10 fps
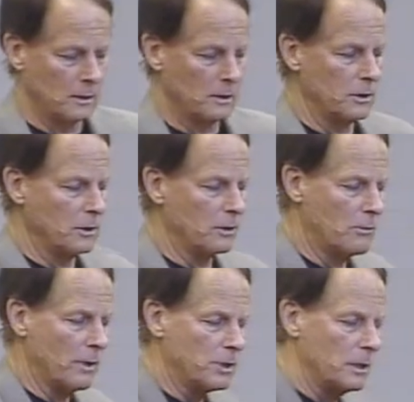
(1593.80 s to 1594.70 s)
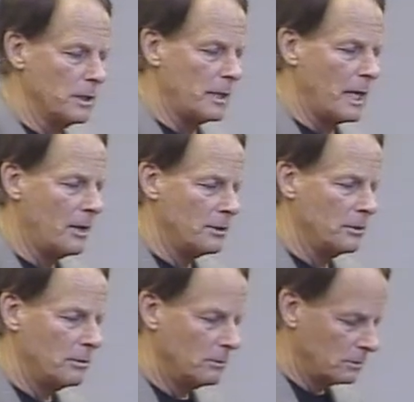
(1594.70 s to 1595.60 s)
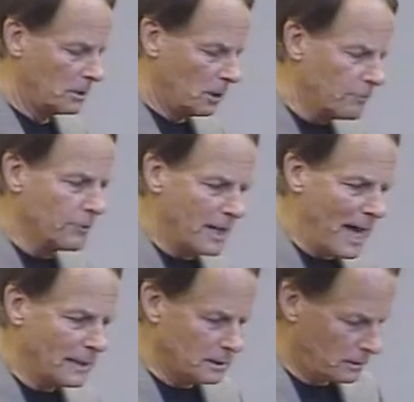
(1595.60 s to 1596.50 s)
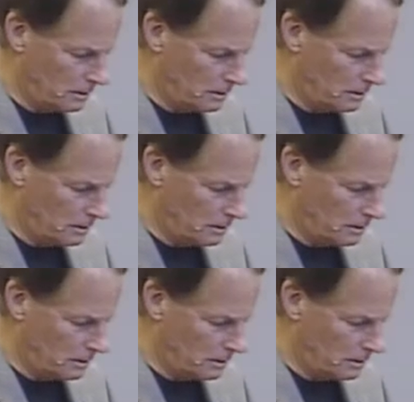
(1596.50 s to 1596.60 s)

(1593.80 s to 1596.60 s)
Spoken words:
So the question is, how do you go for that